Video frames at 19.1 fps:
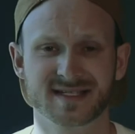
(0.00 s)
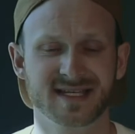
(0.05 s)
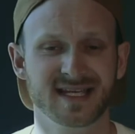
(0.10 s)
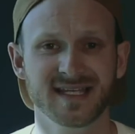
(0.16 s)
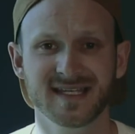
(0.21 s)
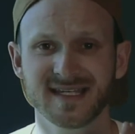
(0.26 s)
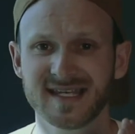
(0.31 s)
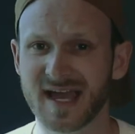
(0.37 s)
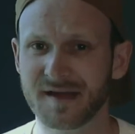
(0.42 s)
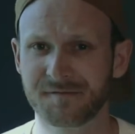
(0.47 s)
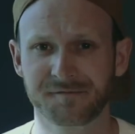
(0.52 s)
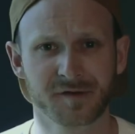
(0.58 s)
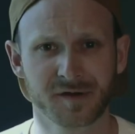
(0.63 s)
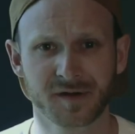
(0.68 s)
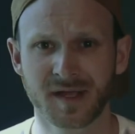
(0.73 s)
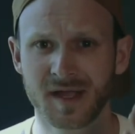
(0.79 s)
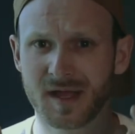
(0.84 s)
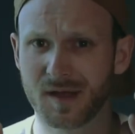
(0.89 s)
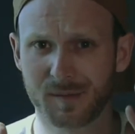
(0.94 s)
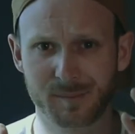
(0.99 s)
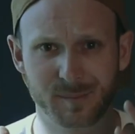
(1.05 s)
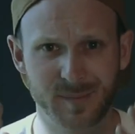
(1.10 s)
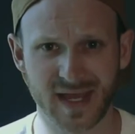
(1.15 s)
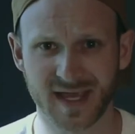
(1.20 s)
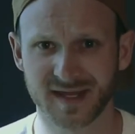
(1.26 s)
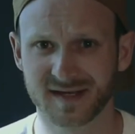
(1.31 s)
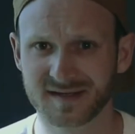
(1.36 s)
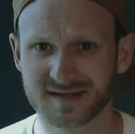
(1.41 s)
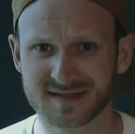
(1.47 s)
He never
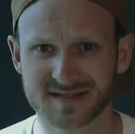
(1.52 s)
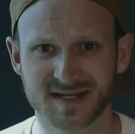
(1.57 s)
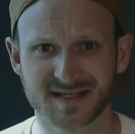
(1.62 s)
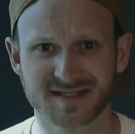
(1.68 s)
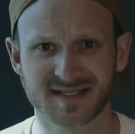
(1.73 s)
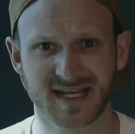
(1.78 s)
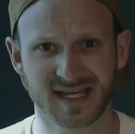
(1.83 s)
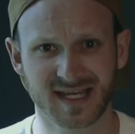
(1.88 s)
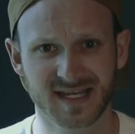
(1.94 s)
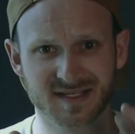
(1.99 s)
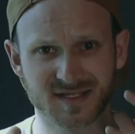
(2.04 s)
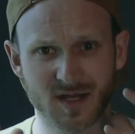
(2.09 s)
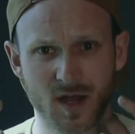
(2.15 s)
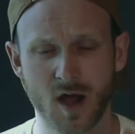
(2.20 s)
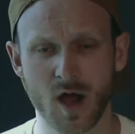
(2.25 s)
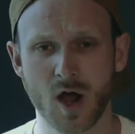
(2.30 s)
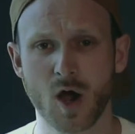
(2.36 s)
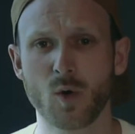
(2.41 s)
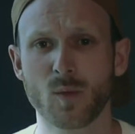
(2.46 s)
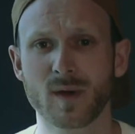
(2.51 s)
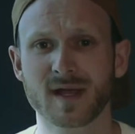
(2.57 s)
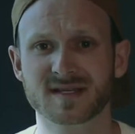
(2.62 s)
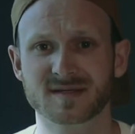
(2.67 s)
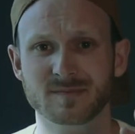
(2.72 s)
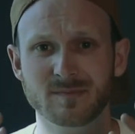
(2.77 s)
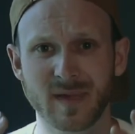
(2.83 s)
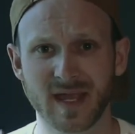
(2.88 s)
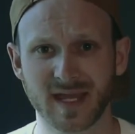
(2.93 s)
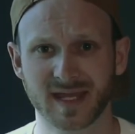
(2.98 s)
abandons us. He is
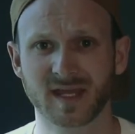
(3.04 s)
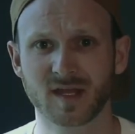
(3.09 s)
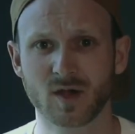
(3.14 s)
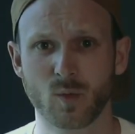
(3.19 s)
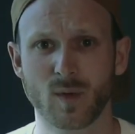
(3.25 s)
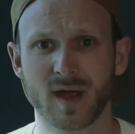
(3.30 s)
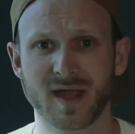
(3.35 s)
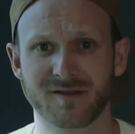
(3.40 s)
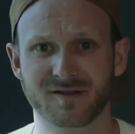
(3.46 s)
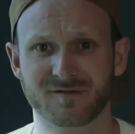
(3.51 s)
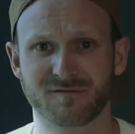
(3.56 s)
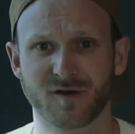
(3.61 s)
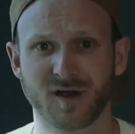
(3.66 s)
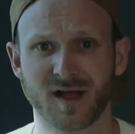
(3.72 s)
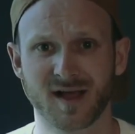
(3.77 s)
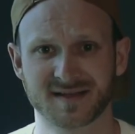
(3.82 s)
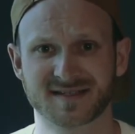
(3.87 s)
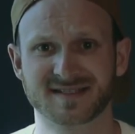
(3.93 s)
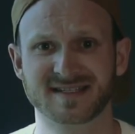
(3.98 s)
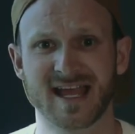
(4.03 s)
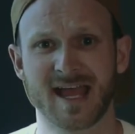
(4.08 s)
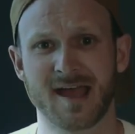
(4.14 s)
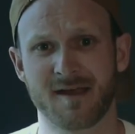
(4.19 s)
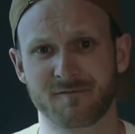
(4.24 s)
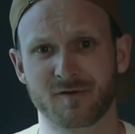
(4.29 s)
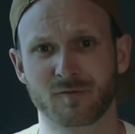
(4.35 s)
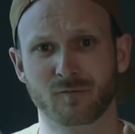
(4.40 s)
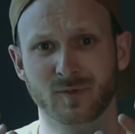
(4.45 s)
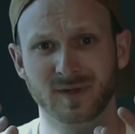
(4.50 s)
always making a way for us to
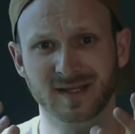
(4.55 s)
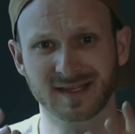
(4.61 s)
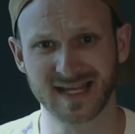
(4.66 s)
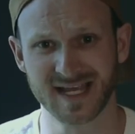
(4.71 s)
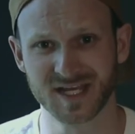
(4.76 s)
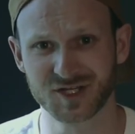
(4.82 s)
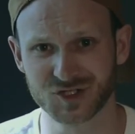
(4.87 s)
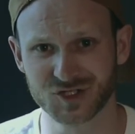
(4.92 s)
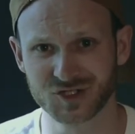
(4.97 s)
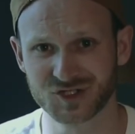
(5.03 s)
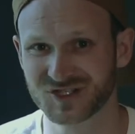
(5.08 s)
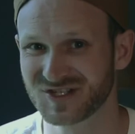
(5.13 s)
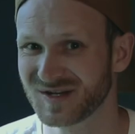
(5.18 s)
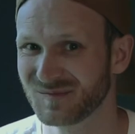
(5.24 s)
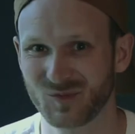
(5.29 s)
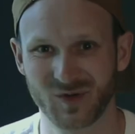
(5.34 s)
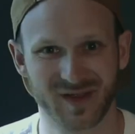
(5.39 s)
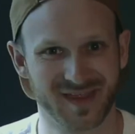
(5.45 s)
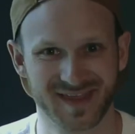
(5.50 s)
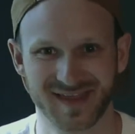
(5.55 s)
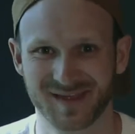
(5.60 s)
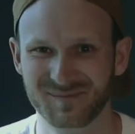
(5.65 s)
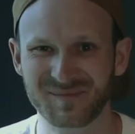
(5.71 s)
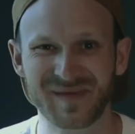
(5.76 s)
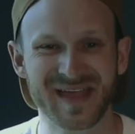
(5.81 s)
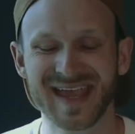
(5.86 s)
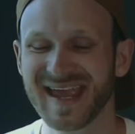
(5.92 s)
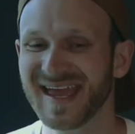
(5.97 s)
have a relationship with Him.